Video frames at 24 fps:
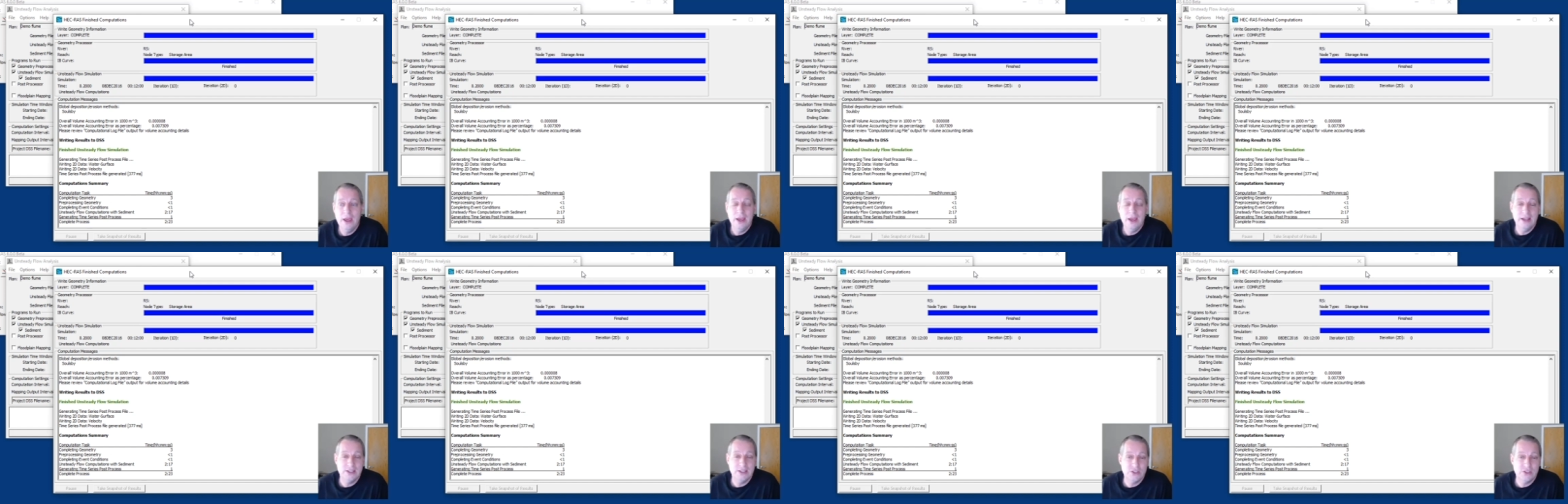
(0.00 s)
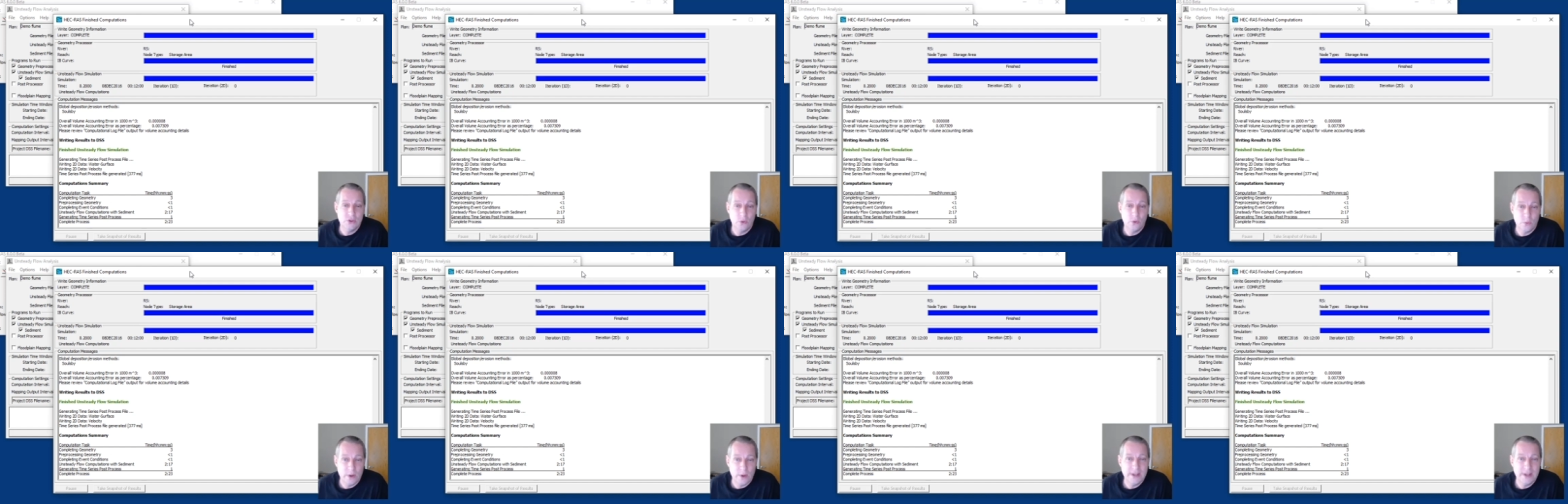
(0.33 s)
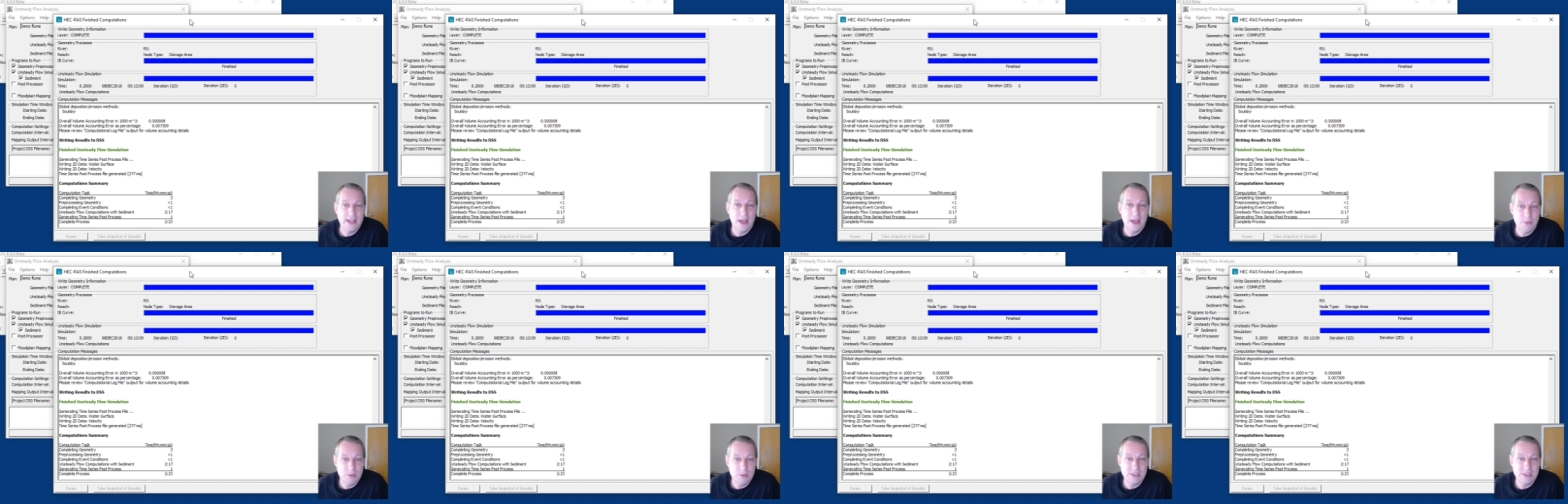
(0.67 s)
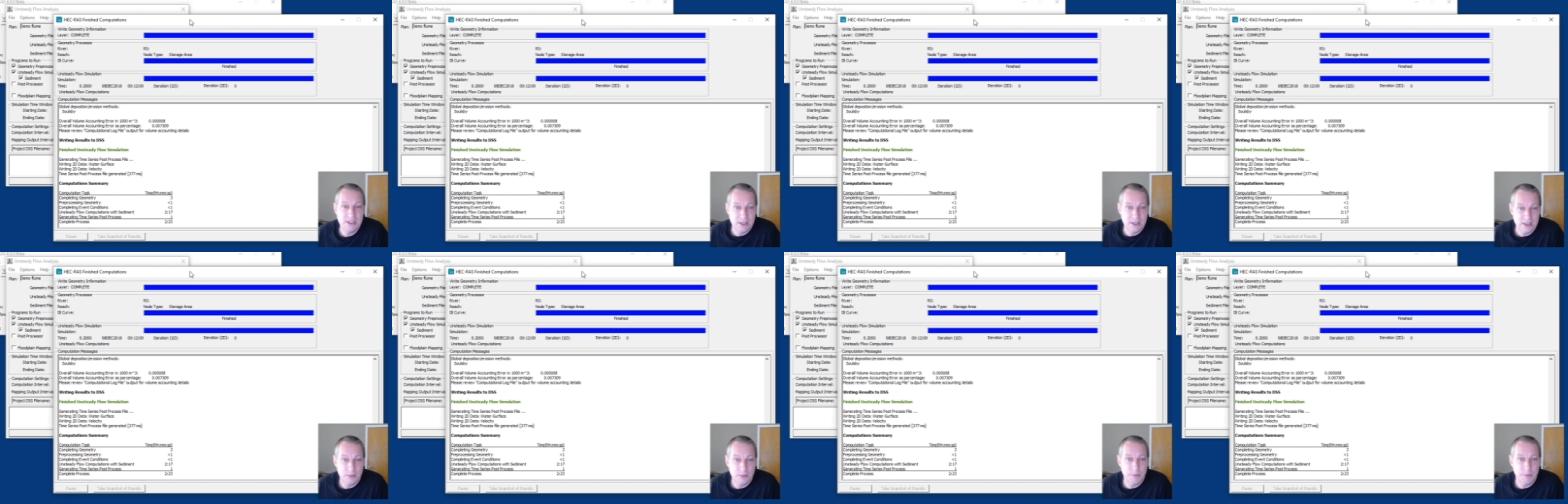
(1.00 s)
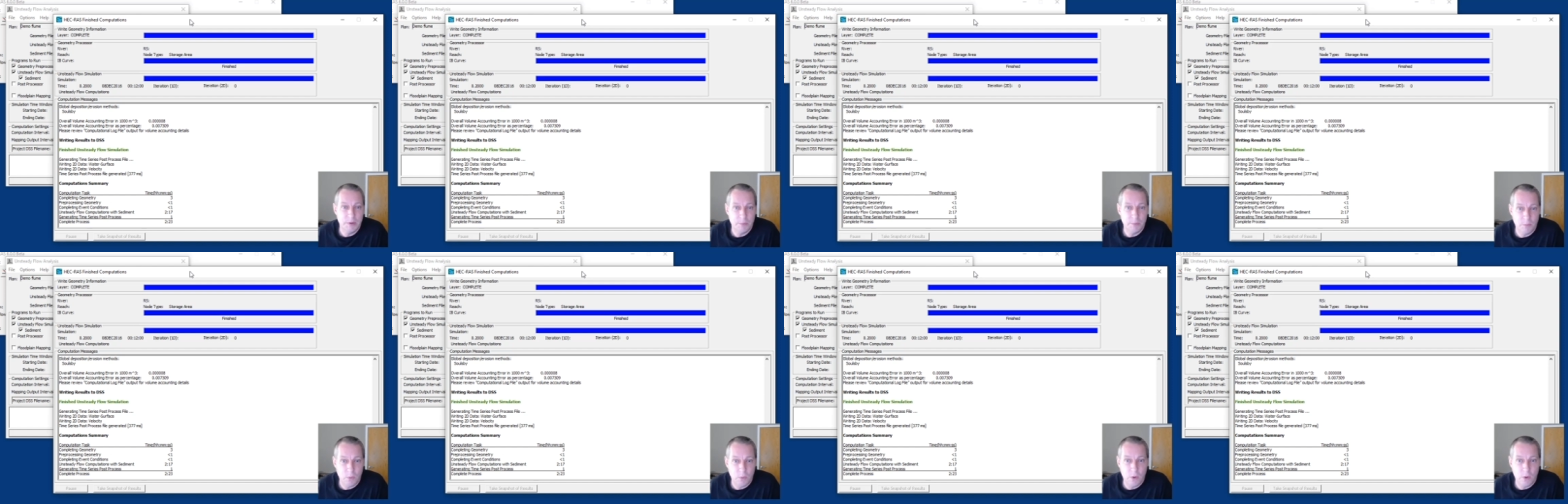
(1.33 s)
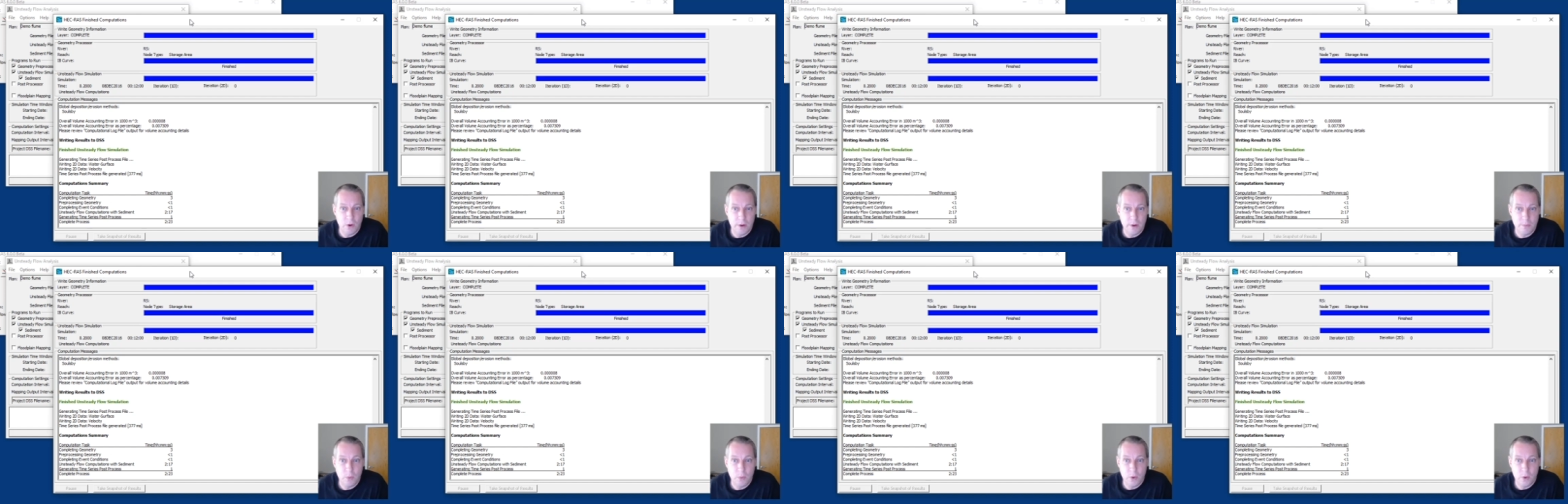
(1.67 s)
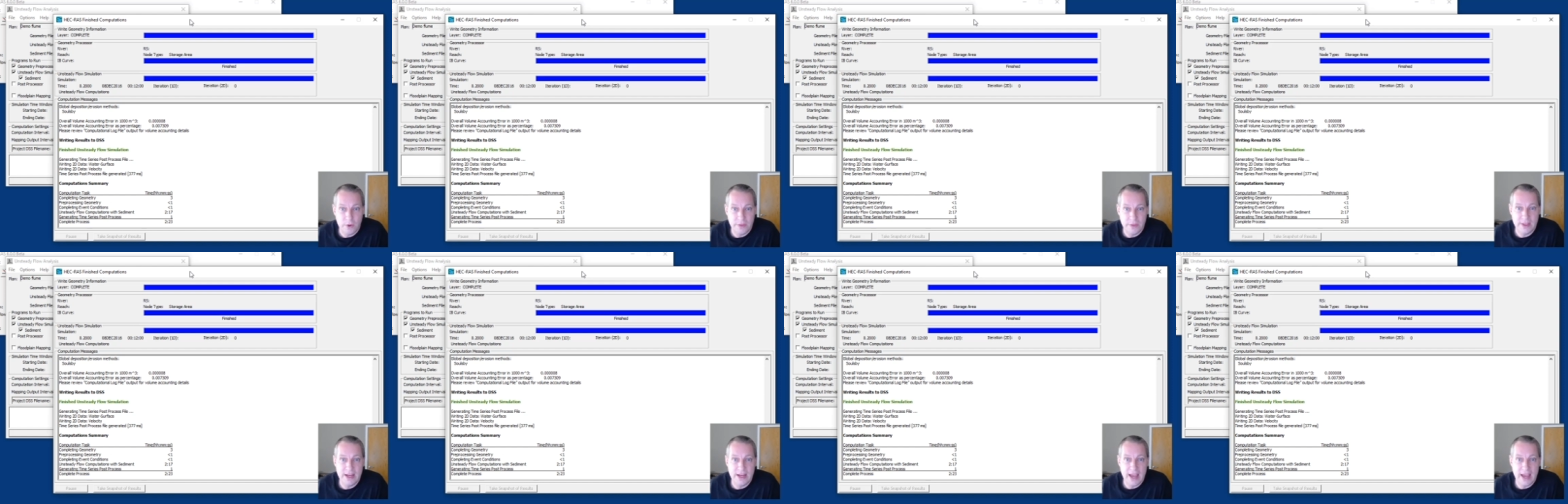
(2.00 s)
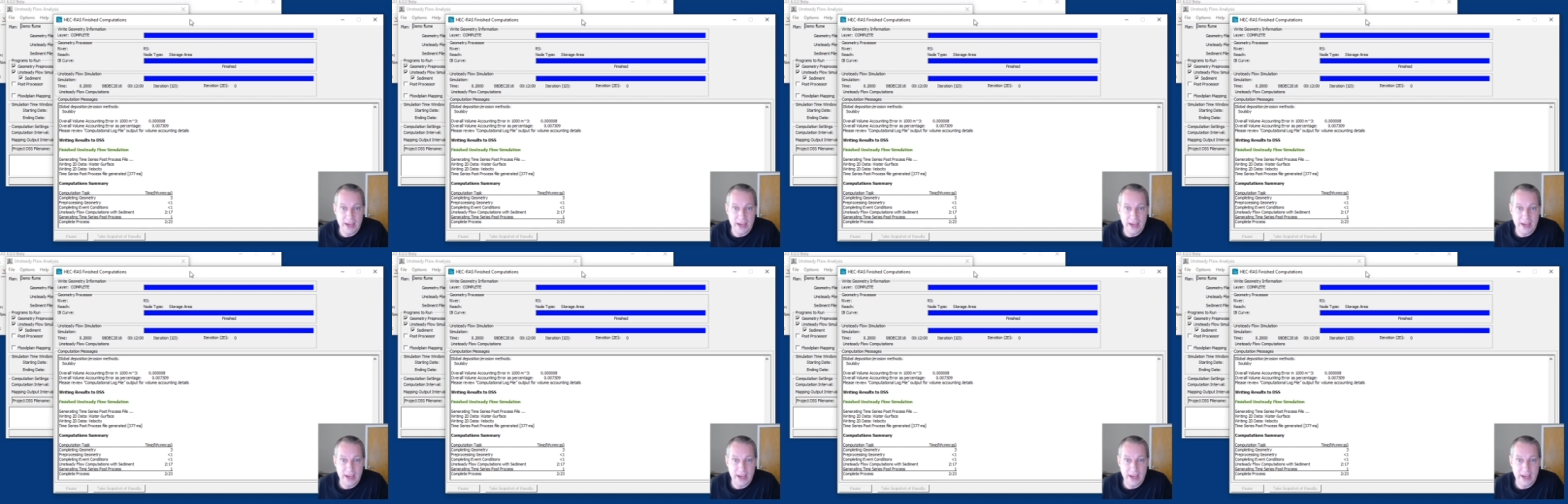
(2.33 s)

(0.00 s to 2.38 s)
And so runtime was a little bit more important than